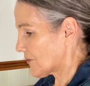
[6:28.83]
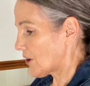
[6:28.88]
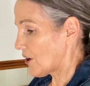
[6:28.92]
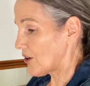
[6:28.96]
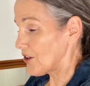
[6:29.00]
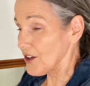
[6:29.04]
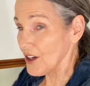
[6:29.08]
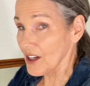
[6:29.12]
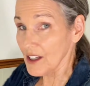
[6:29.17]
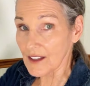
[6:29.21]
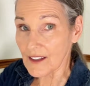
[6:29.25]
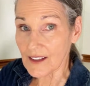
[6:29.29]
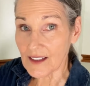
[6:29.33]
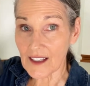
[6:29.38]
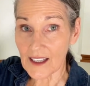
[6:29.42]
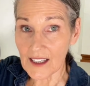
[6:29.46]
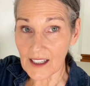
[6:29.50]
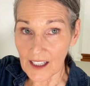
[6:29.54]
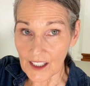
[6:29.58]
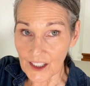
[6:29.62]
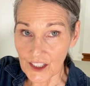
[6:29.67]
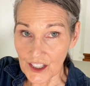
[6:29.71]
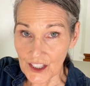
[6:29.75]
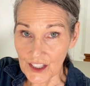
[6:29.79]
Oh, you can see
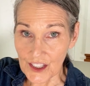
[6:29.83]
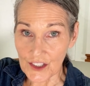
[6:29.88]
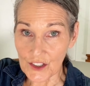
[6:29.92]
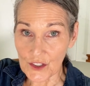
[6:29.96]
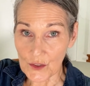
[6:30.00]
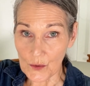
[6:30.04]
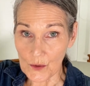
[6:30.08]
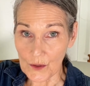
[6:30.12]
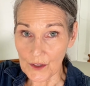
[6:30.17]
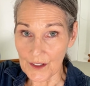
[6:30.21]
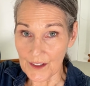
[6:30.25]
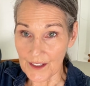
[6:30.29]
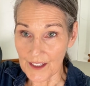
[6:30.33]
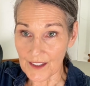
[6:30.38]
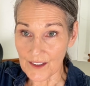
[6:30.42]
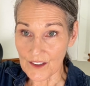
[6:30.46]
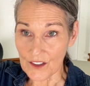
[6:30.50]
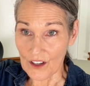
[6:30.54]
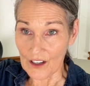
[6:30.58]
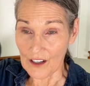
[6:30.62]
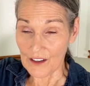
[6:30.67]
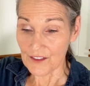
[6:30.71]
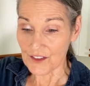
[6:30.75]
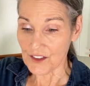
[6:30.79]
I just tore this
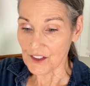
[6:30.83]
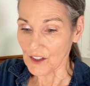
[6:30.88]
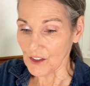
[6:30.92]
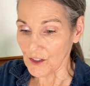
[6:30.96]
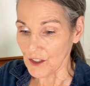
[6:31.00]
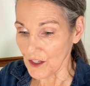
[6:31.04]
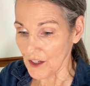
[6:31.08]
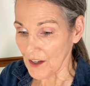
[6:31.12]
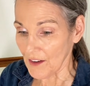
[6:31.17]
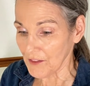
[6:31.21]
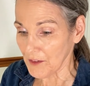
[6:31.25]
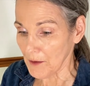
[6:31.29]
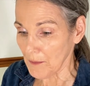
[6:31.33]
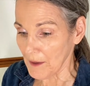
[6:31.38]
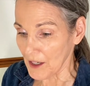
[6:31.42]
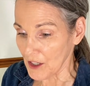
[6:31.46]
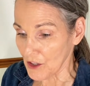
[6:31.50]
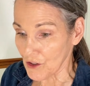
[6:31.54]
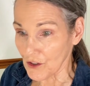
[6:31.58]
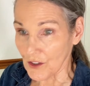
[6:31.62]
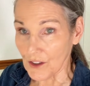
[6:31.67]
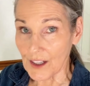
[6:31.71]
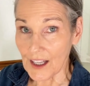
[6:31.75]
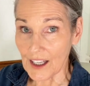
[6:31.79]
off, so you have to make
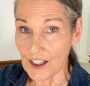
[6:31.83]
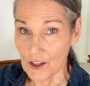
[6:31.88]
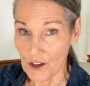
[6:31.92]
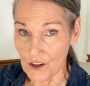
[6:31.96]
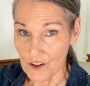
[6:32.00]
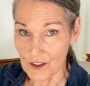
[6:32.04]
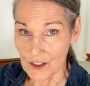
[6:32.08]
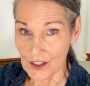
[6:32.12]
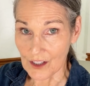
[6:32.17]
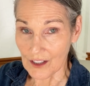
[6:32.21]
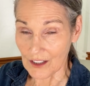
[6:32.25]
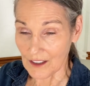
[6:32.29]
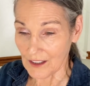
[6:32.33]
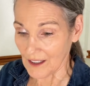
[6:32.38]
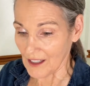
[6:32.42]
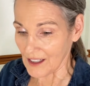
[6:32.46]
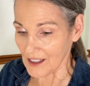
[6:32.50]
sure that goes on